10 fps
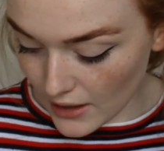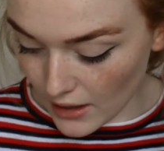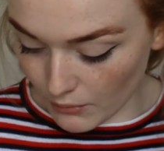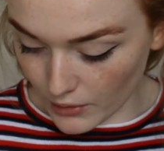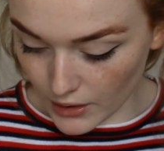
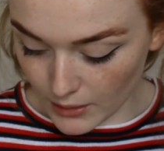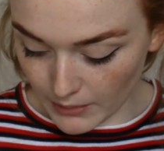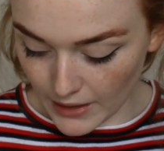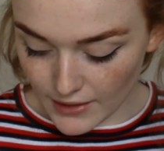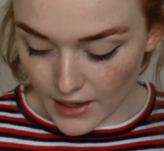and we're going to
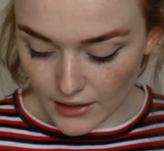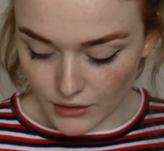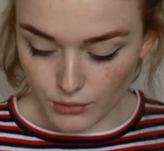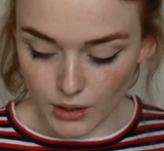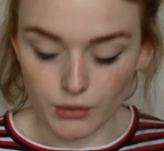blend that
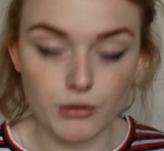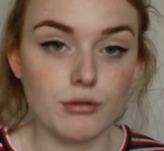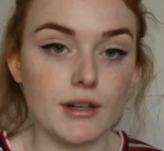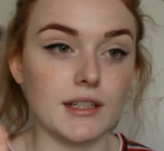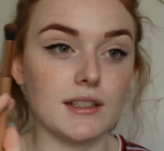into our
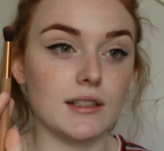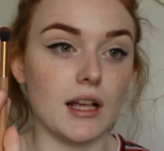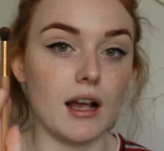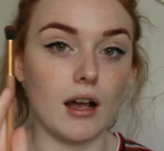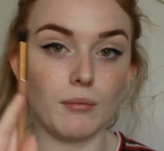crease
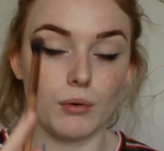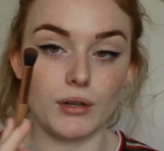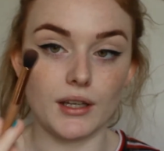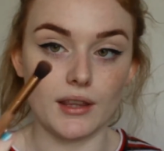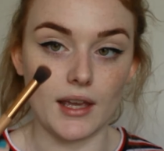
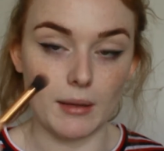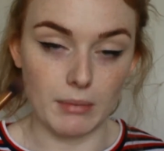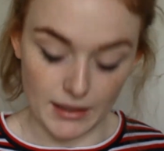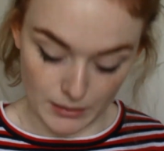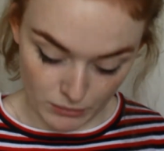with a
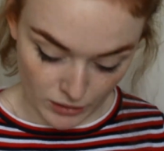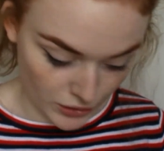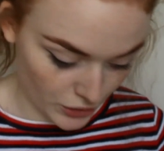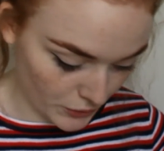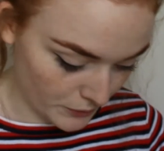blending
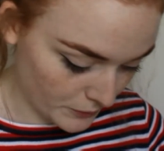brush.